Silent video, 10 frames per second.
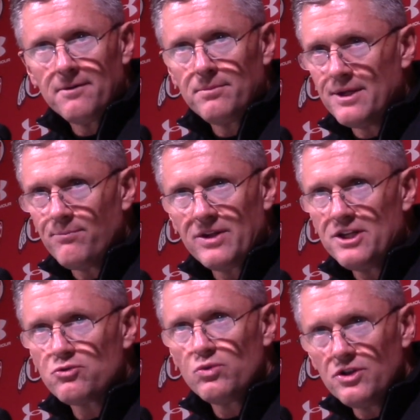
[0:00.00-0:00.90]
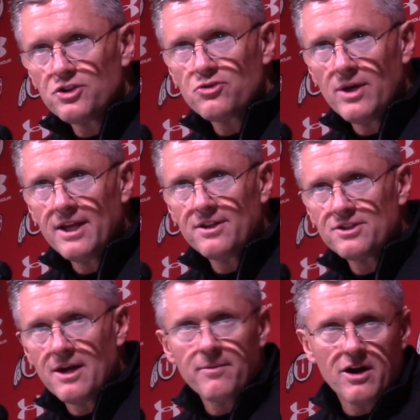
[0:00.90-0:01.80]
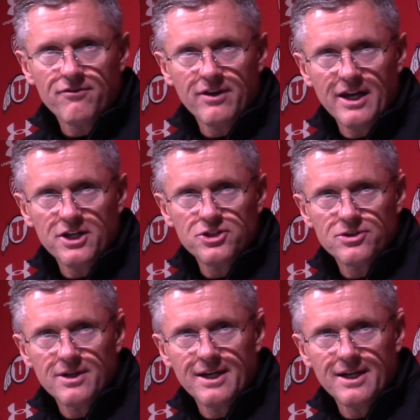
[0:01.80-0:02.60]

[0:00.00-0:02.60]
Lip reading: but his real strength is coming off the edge.